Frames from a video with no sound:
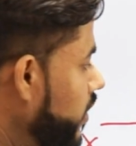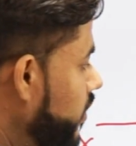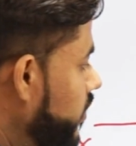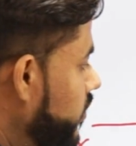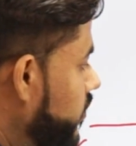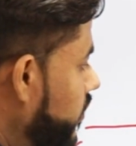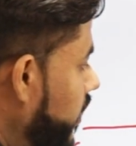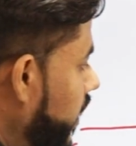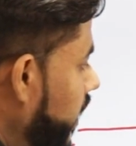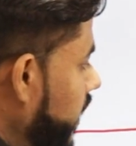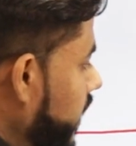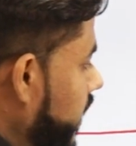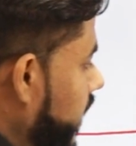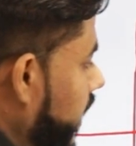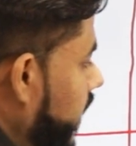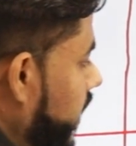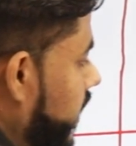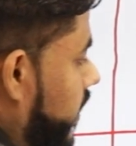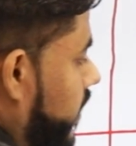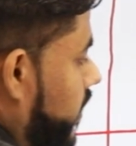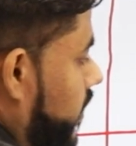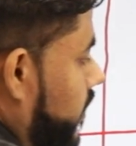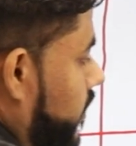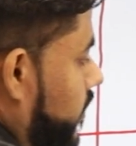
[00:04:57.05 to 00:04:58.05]
So, I'll
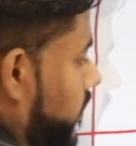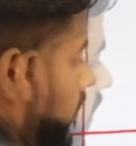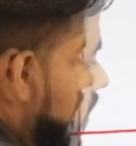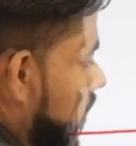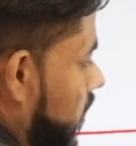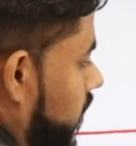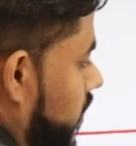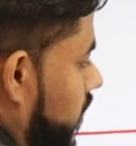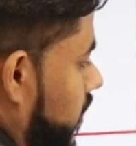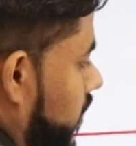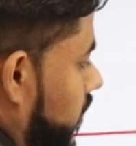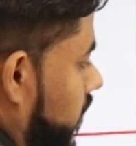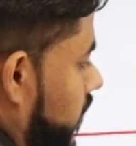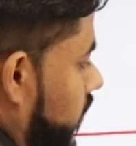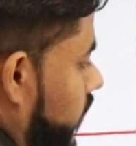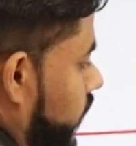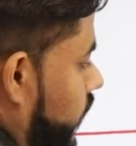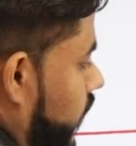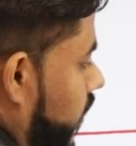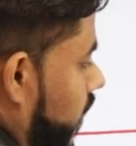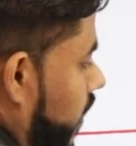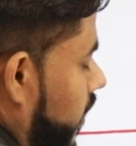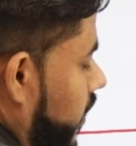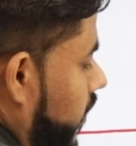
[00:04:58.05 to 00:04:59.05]
get the
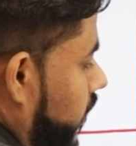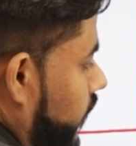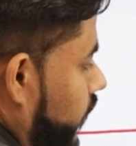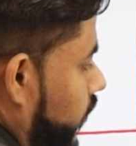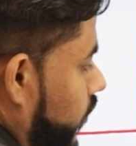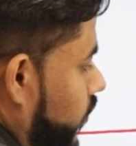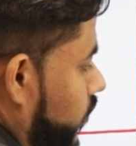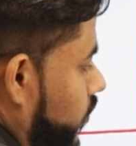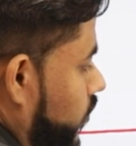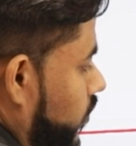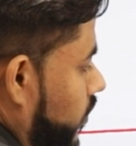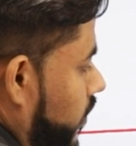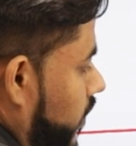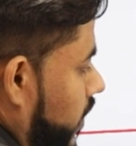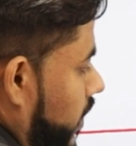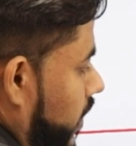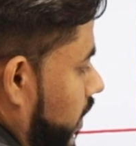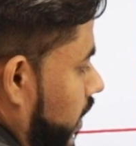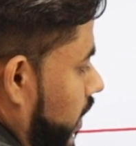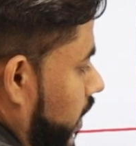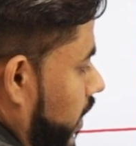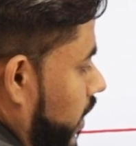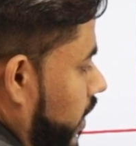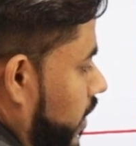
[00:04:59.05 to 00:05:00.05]
front view
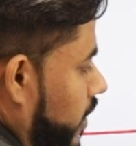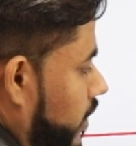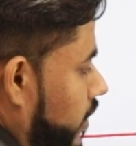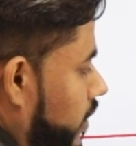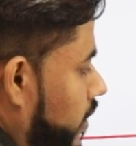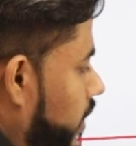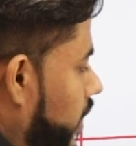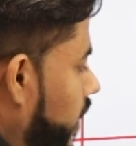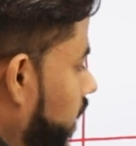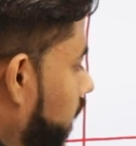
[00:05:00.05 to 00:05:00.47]
here